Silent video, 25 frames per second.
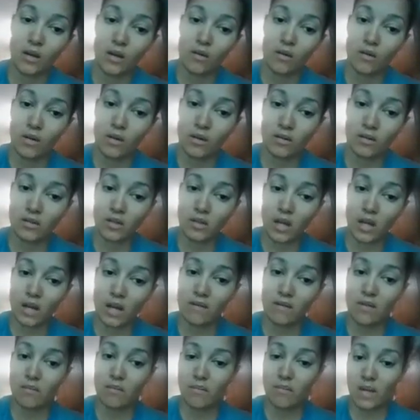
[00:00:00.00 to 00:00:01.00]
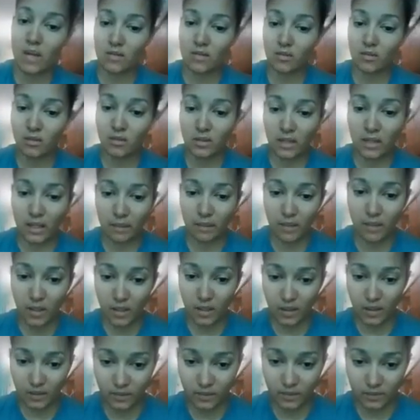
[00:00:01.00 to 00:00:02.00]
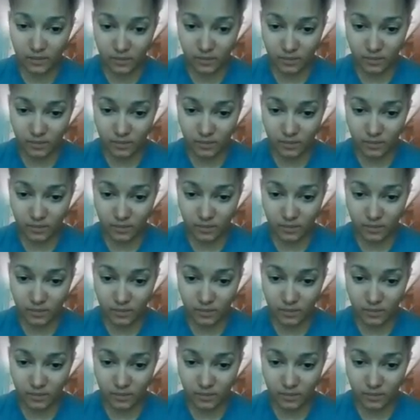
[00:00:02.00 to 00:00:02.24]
We also have the basal lamina.